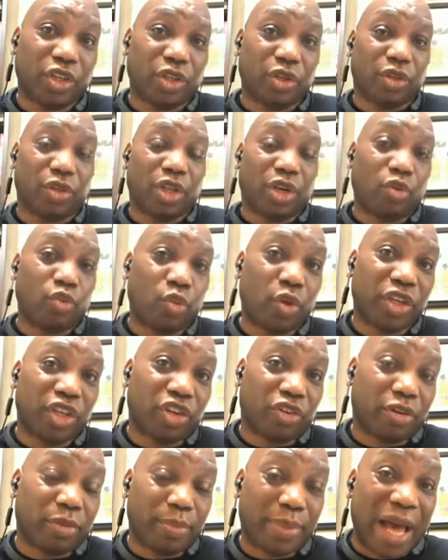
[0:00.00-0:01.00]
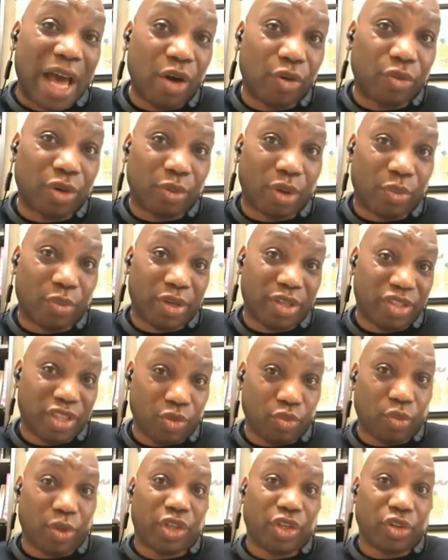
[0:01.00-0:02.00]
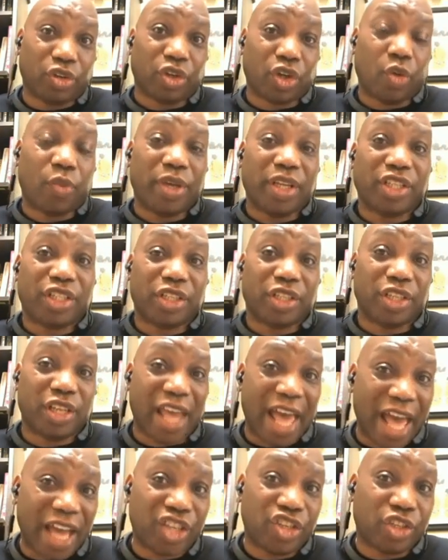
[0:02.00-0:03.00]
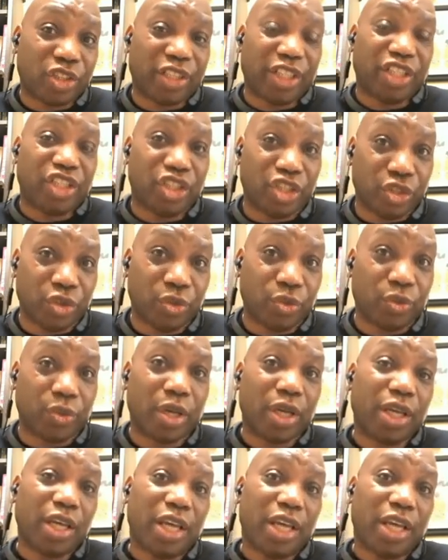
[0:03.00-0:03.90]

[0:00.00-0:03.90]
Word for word: you know what you're about. I want to see what you're going to actually do.